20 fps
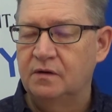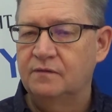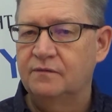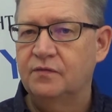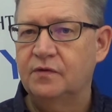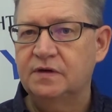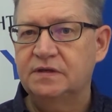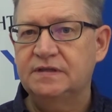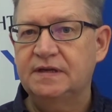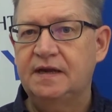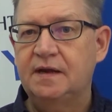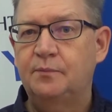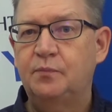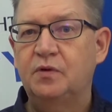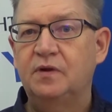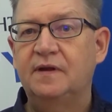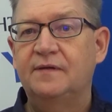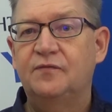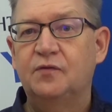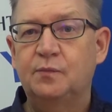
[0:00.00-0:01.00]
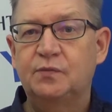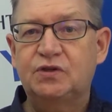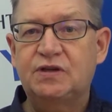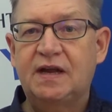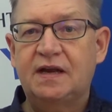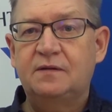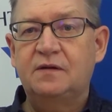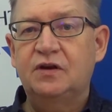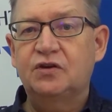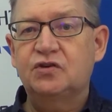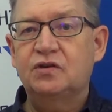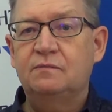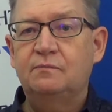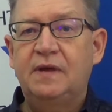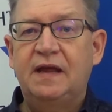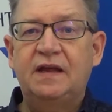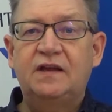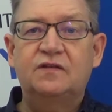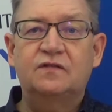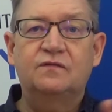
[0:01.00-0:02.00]
For example, if a technician
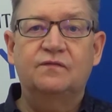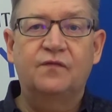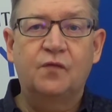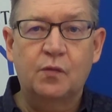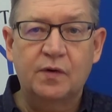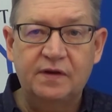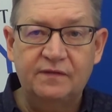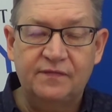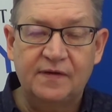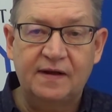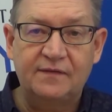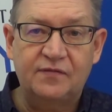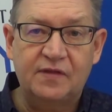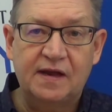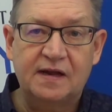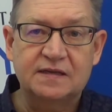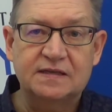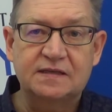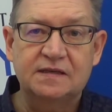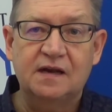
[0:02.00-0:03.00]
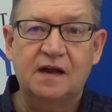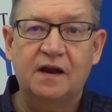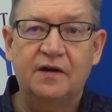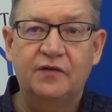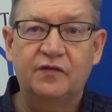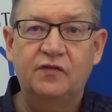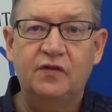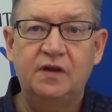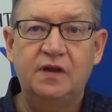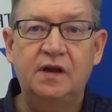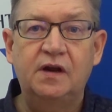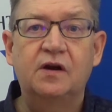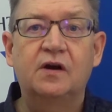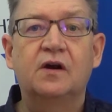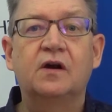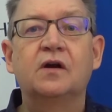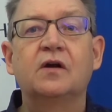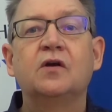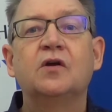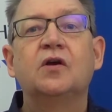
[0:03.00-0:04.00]
makes $45,000 a
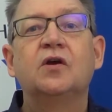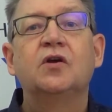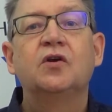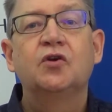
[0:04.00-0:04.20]
year,